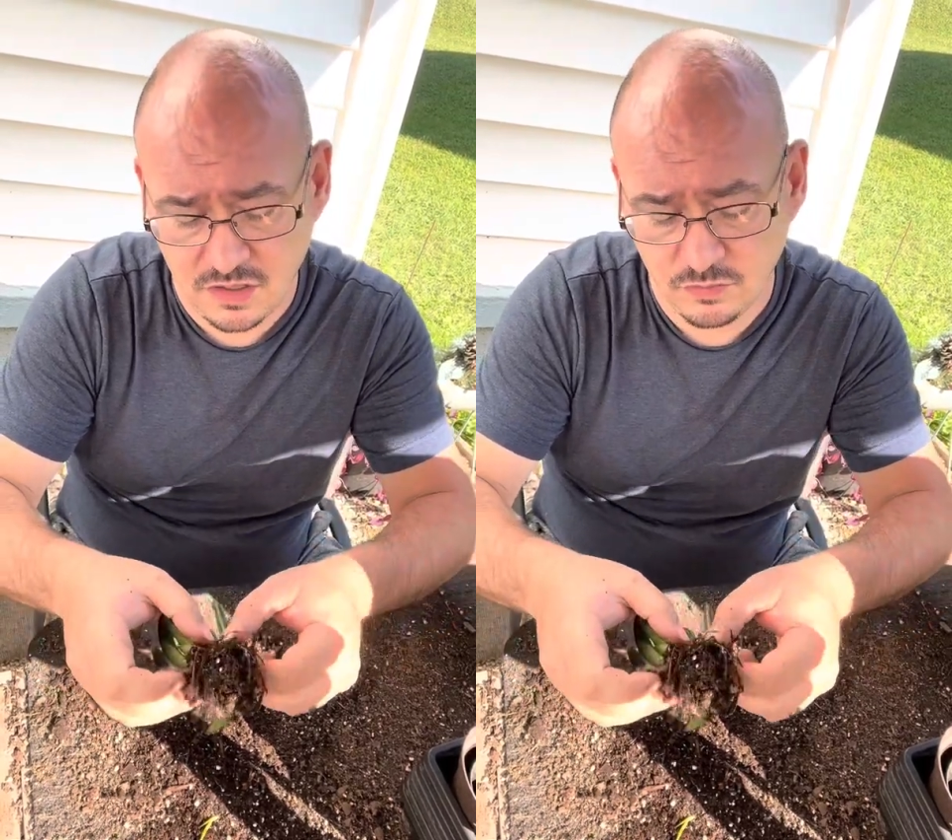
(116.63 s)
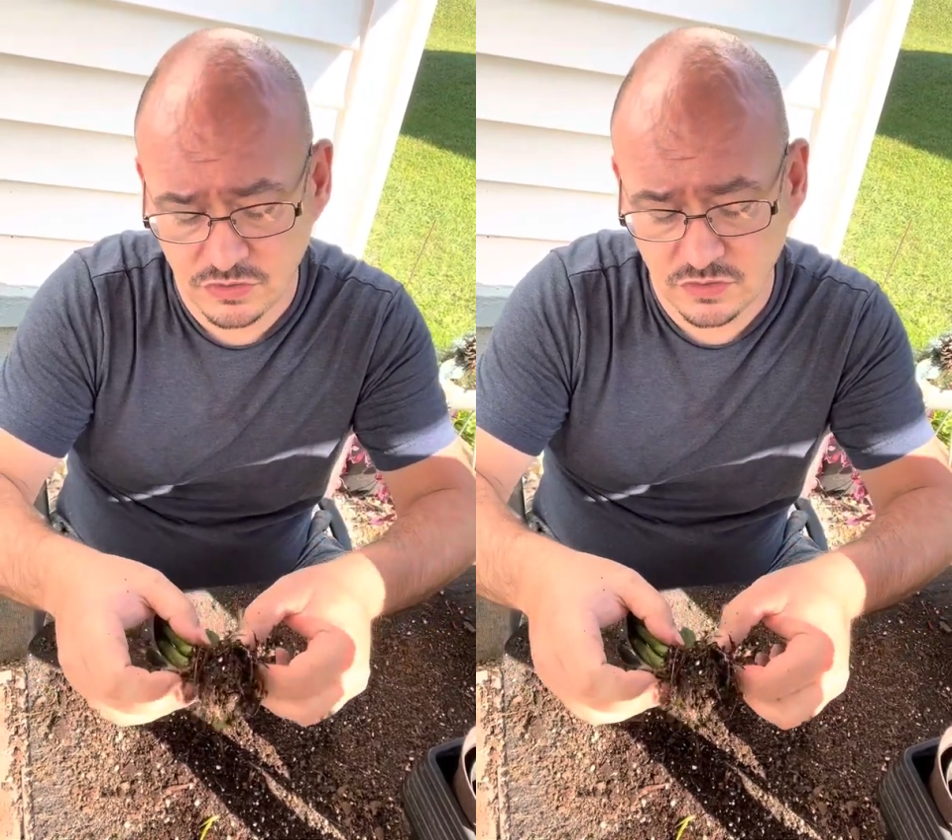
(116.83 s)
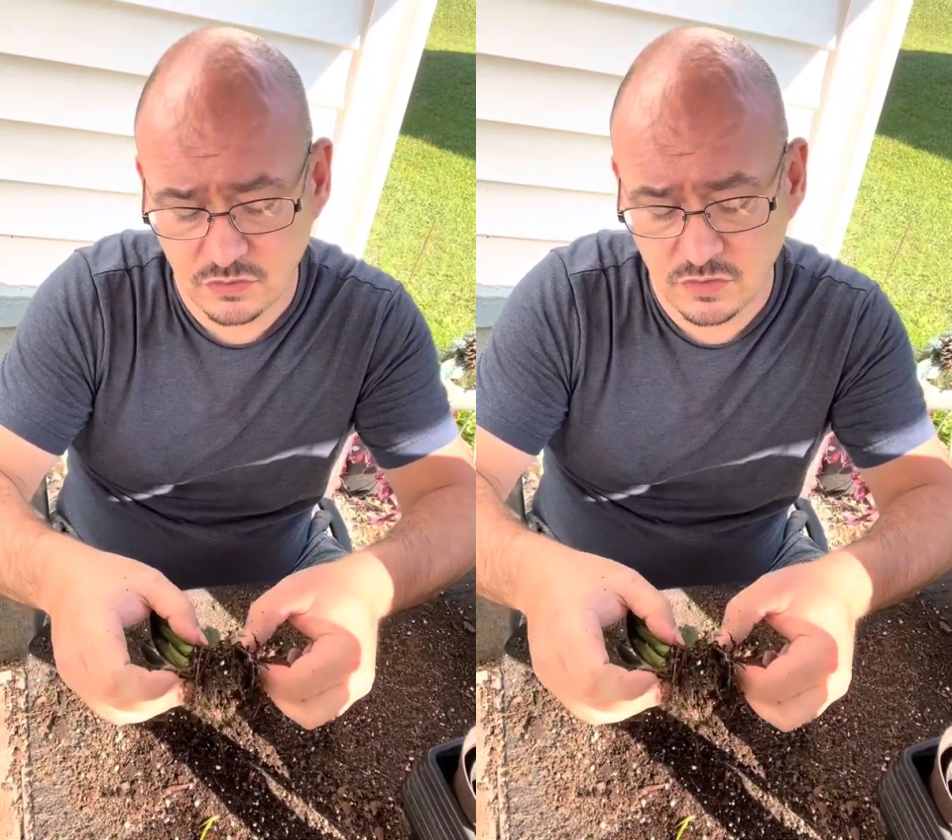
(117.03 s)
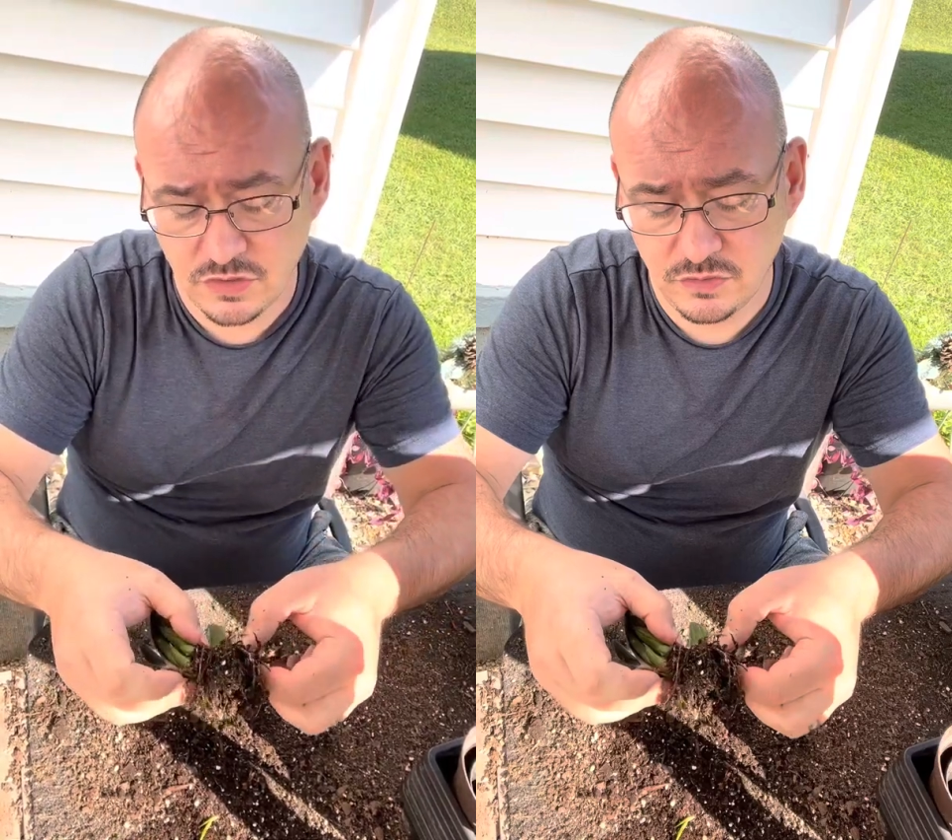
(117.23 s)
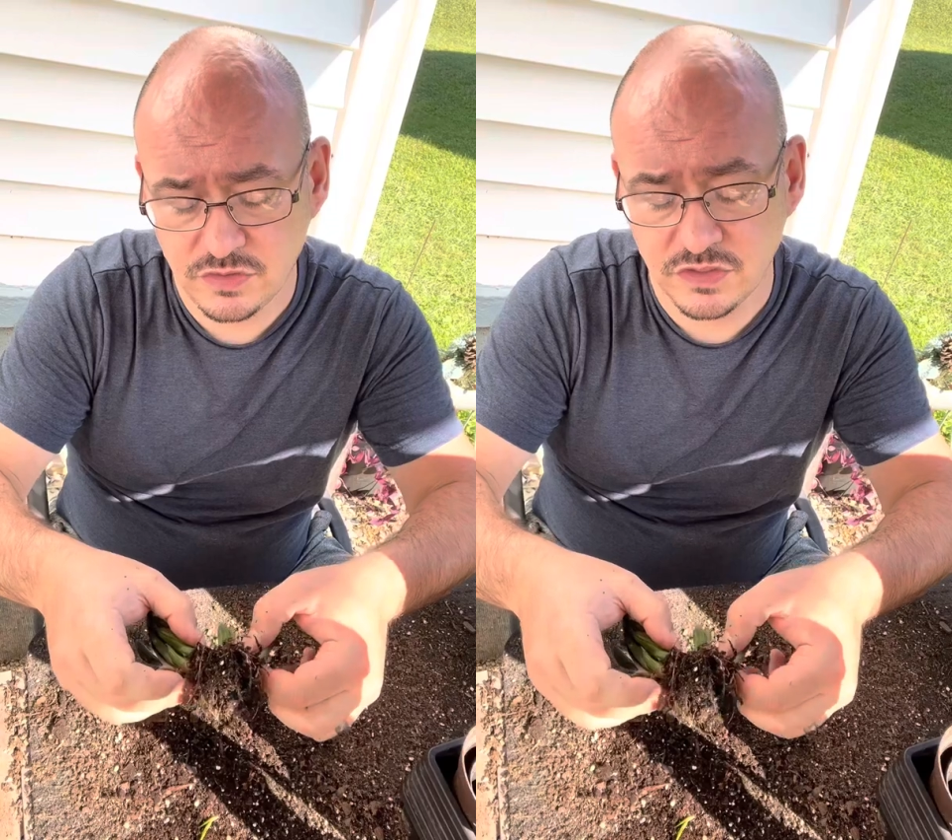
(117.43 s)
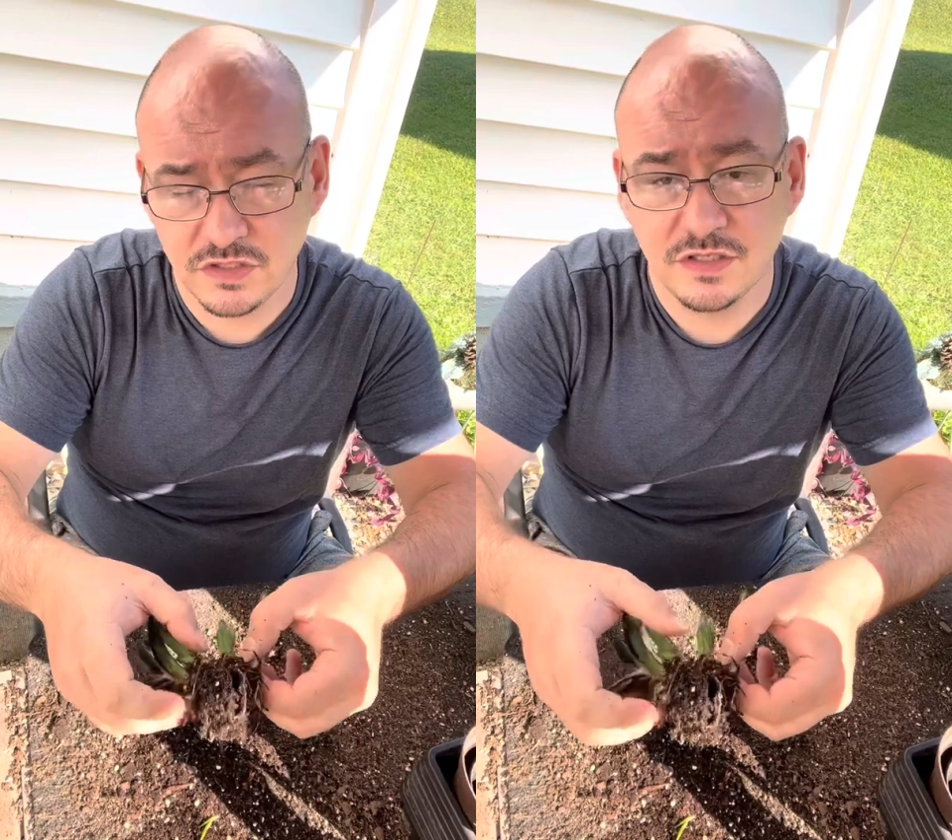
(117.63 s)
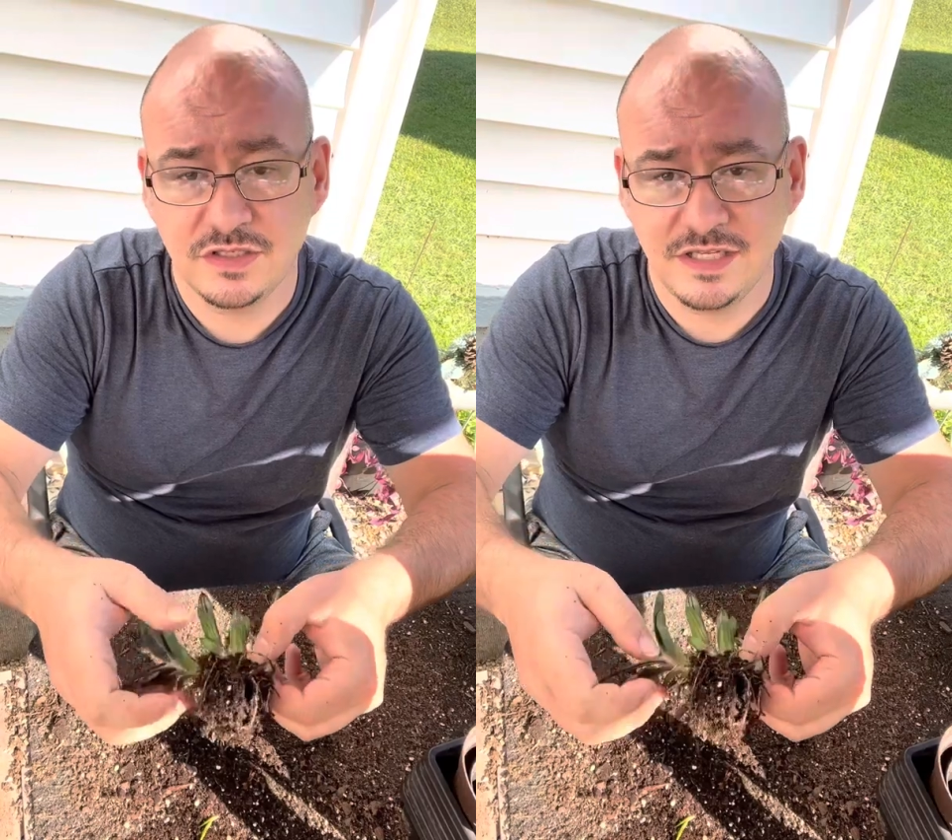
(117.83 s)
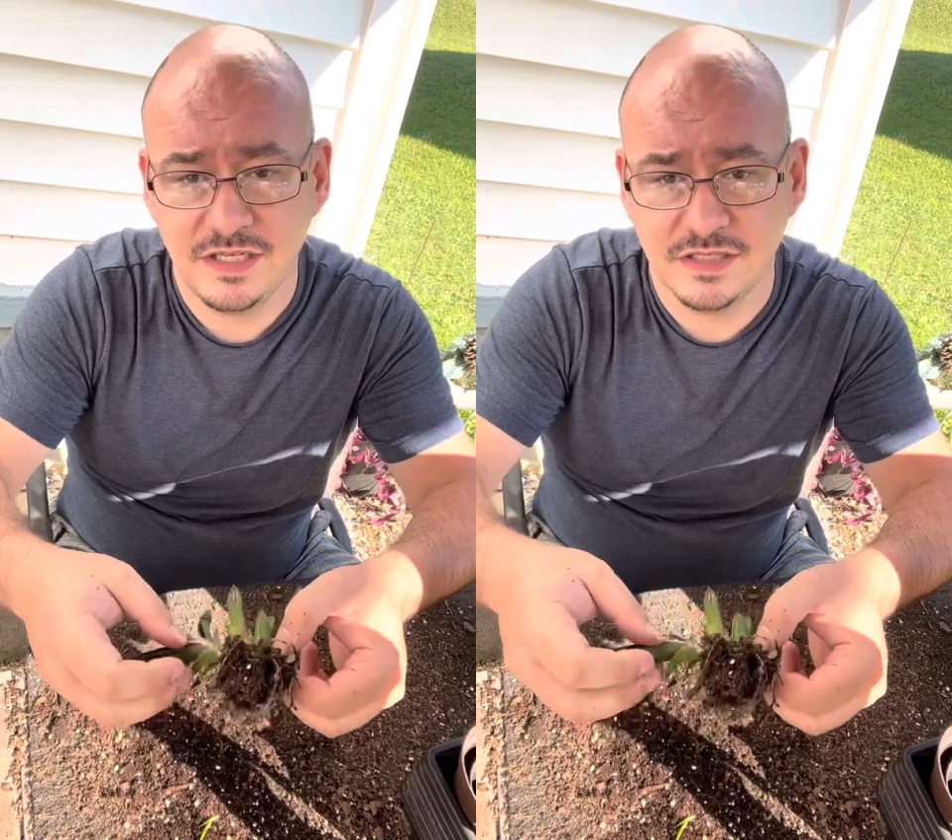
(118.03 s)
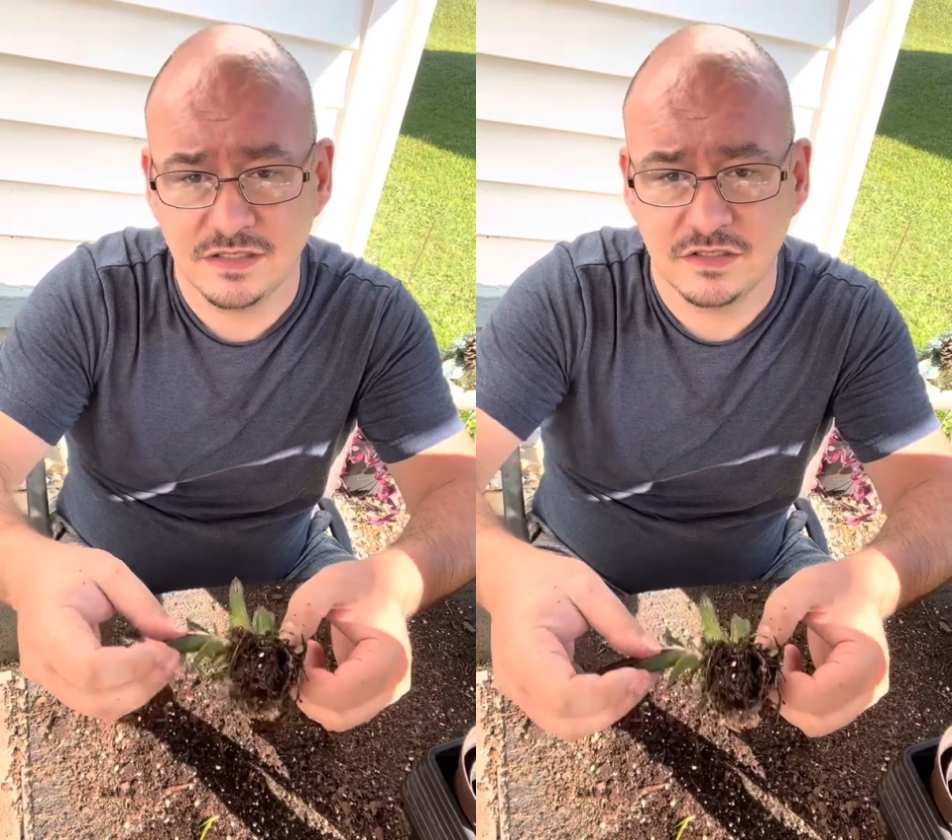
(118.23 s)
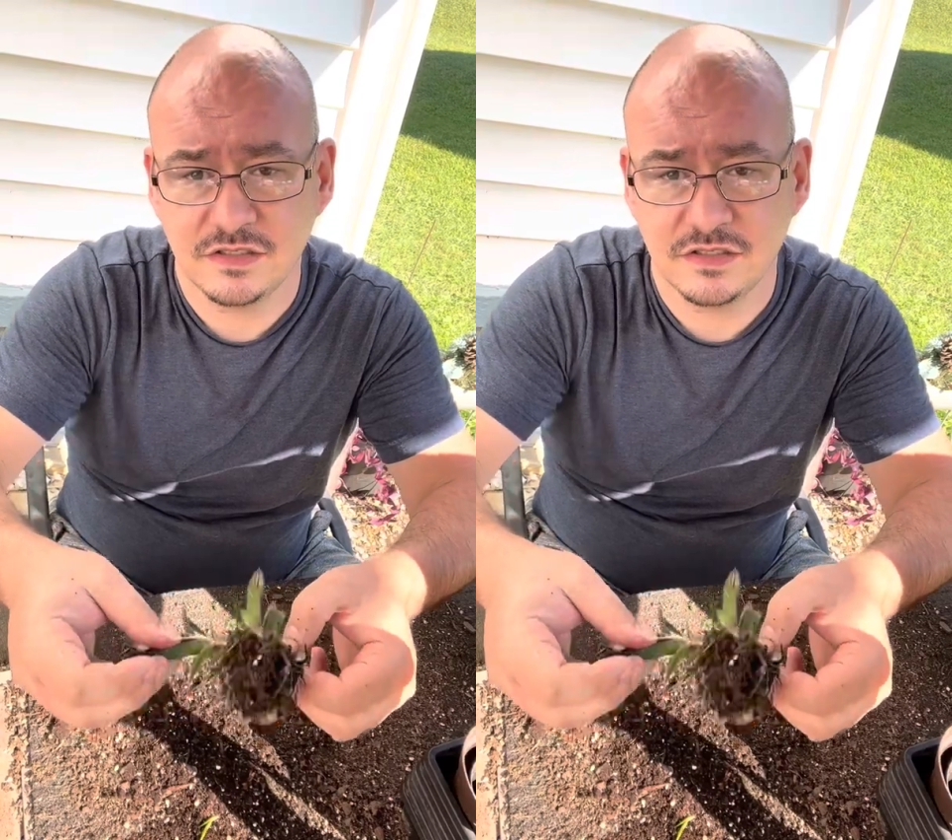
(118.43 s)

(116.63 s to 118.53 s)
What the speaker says: What you're gonna wanna do is just tease it,